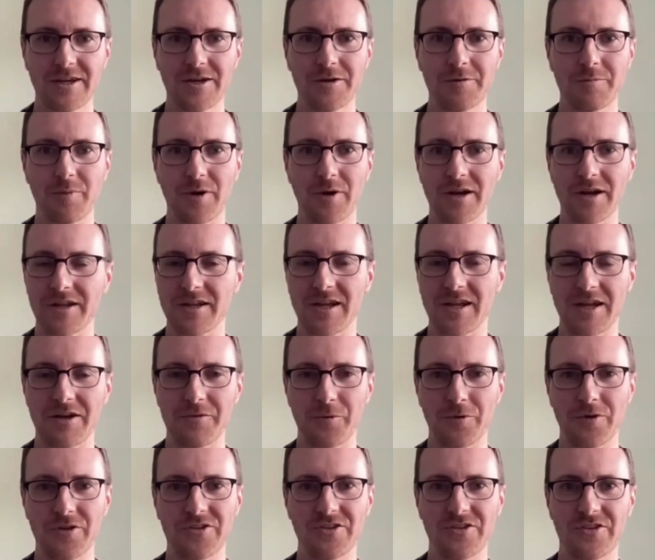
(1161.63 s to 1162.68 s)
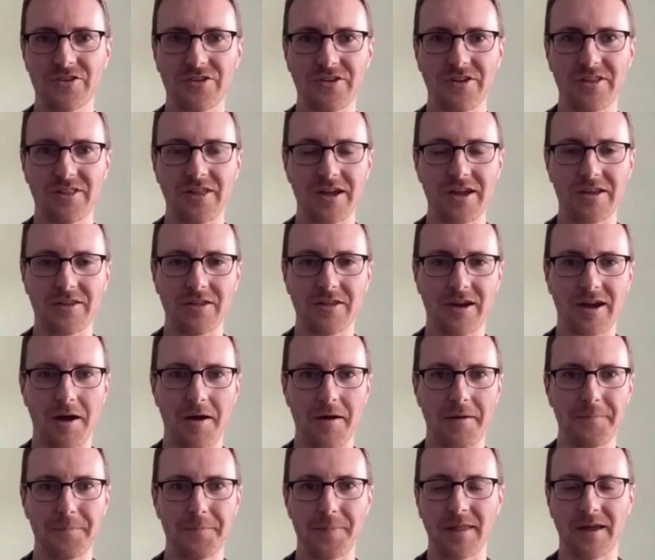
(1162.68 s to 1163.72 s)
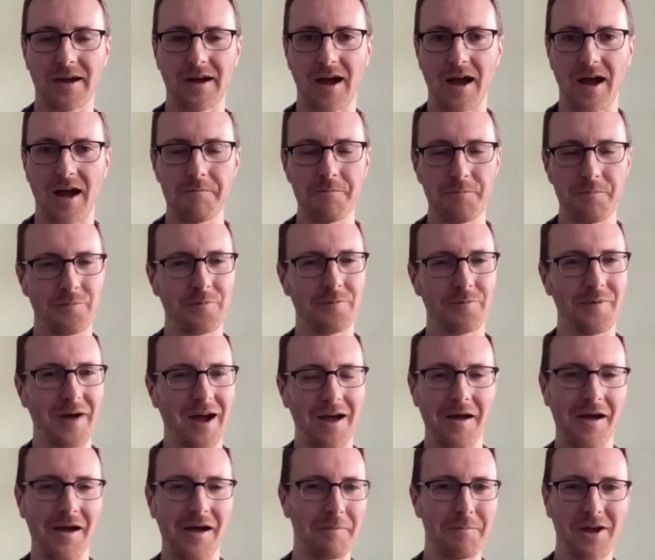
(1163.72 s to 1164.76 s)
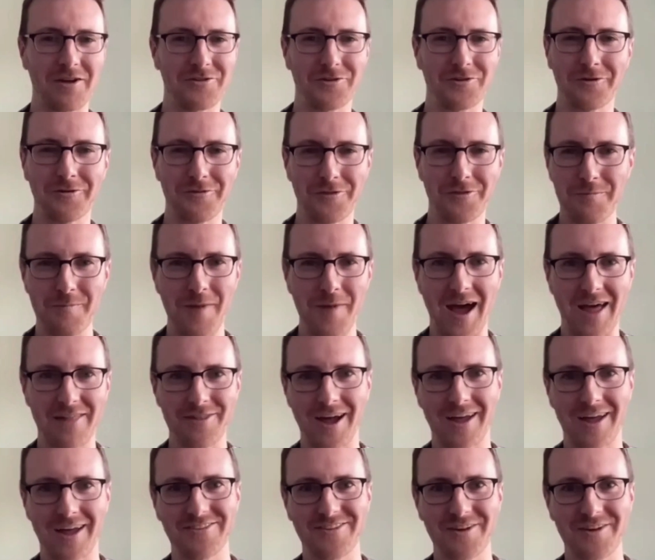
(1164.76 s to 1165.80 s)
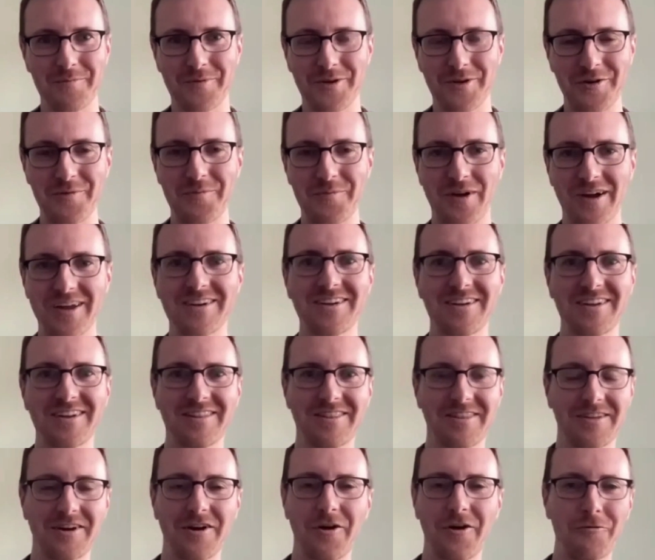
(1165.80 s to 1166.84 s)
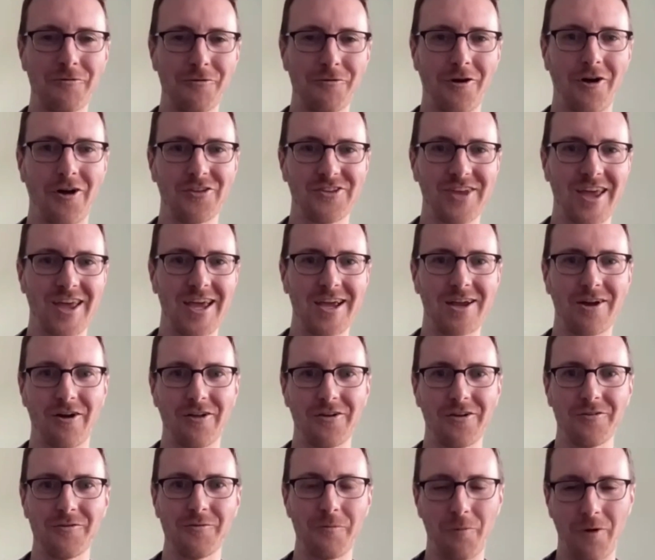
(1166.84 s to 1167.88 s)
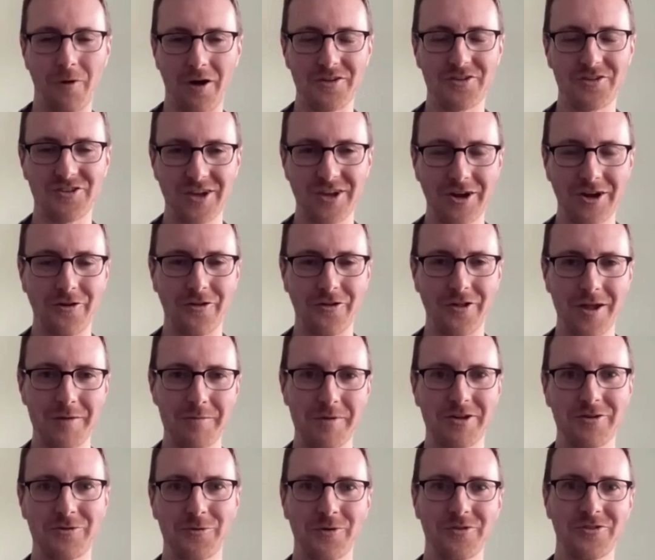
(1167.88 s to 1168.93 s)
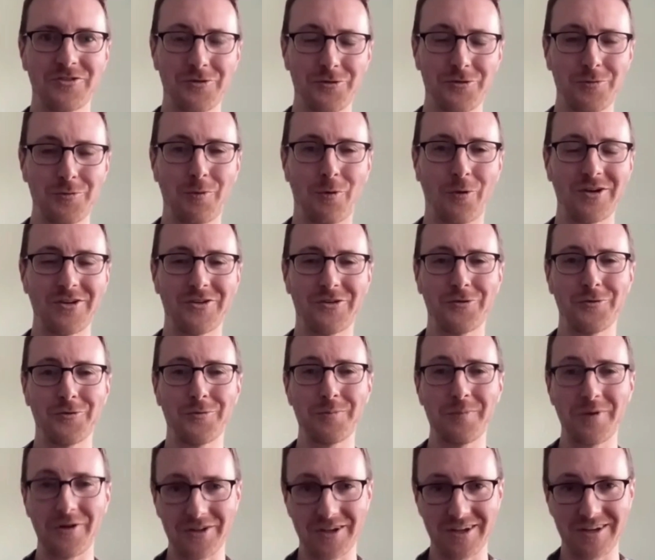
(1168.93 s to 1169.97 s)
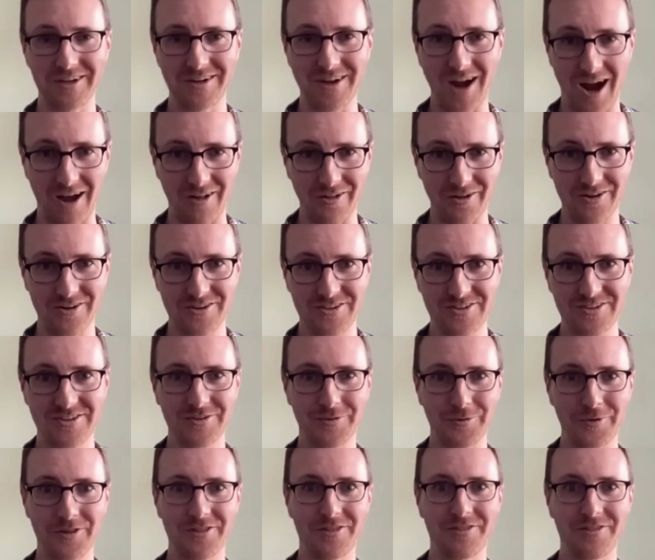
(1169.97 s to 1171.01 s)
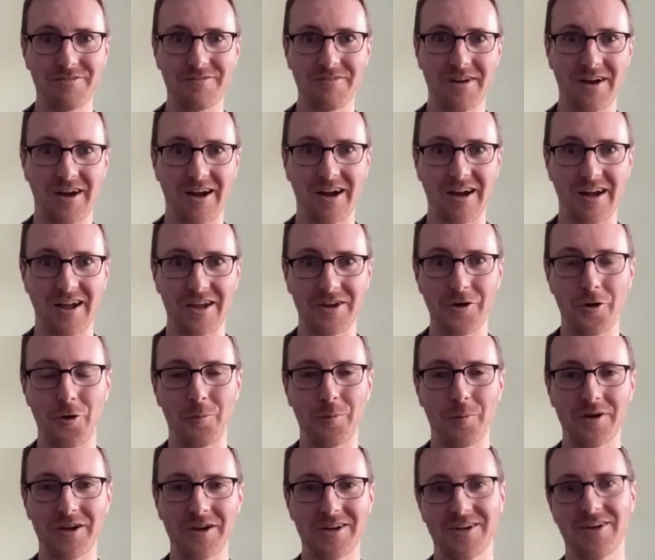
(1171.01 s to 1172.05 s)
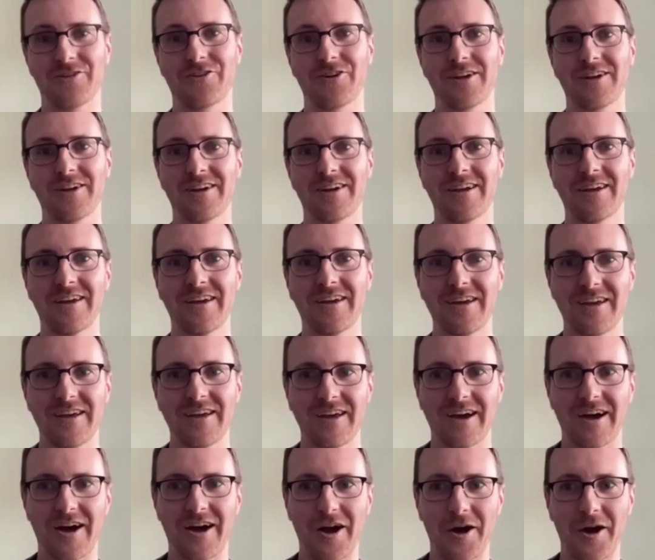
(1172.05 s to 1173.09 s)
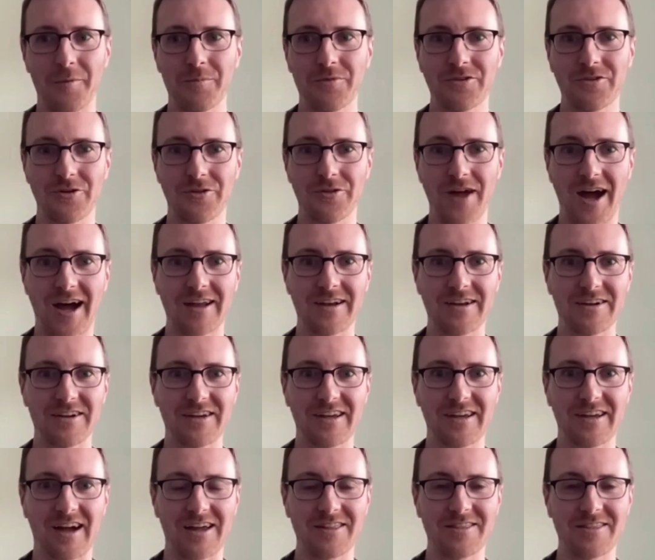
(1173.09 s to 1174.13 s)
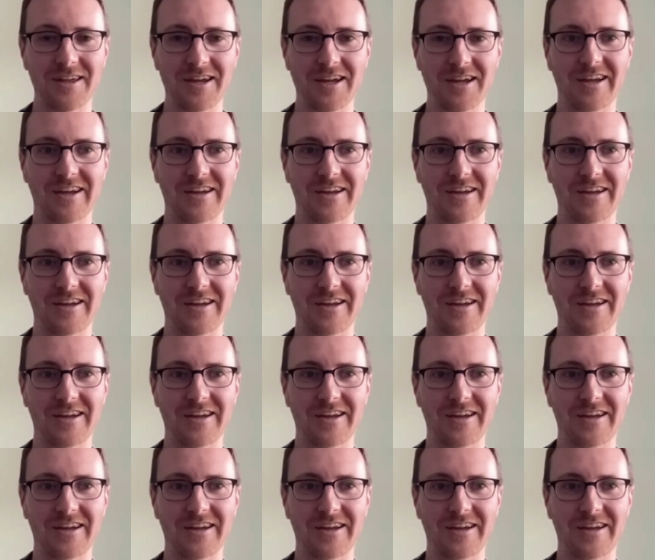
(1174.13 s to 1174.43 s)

But it was like, I'm not sure if the math adds up here, but the overall take on a single image was $2.2 million with an open edition. So that, I think,